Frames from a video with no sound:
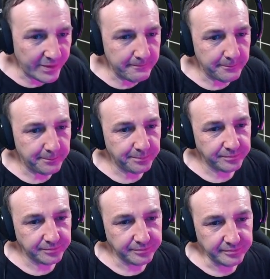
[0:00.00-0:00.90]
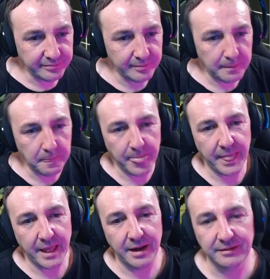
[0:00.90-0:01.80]
It's like, what does that say? I
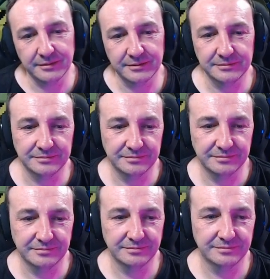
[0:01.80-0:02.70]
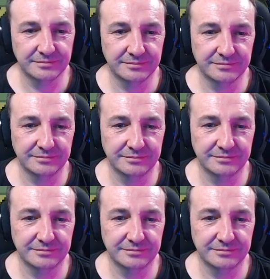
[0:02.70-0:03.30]
don't know. Let me climb up and read it.